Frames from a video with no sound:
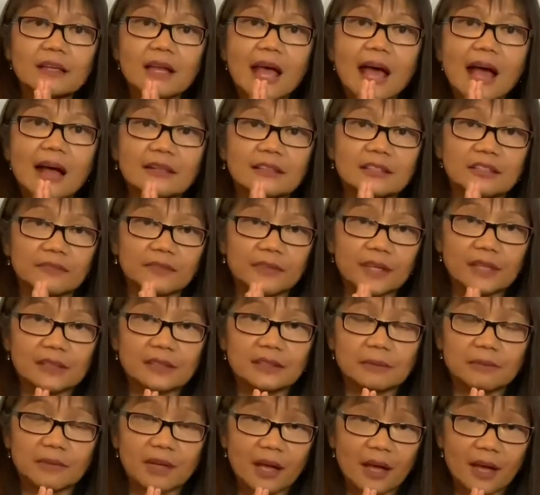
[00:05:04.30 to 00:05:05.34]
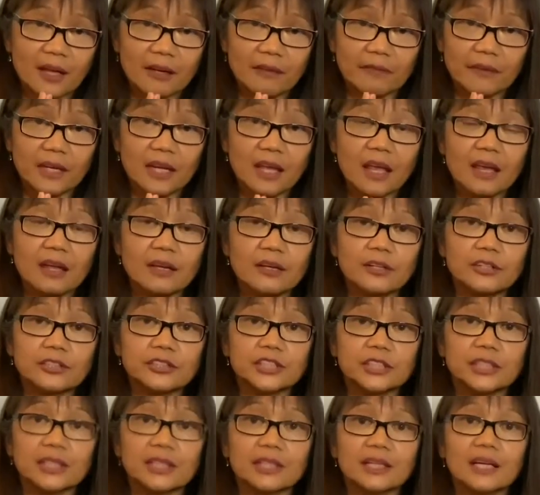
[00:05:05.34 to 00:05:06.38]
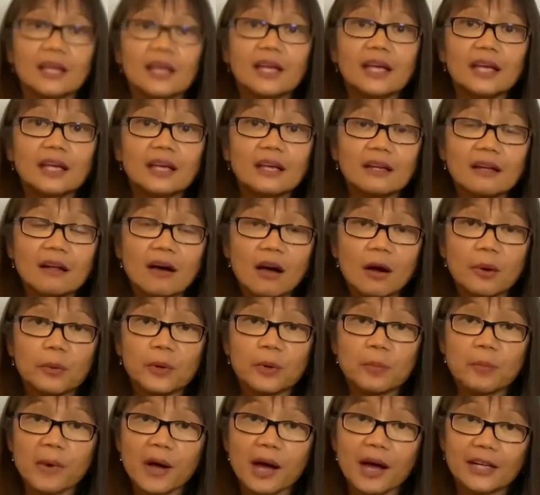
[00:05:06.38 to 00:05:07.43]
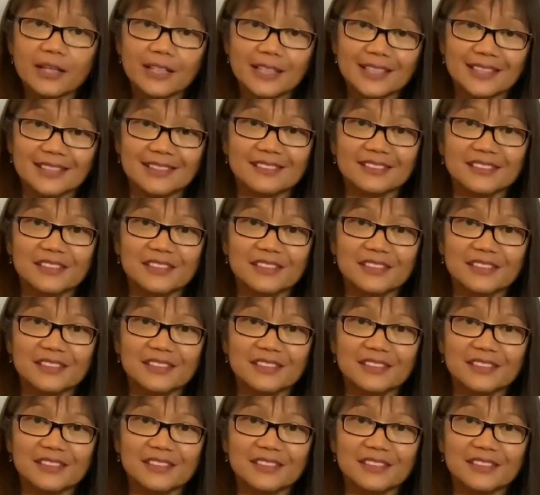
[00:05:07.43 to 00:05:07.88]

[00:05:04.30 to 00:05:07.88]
activates some kind of an energy in our body.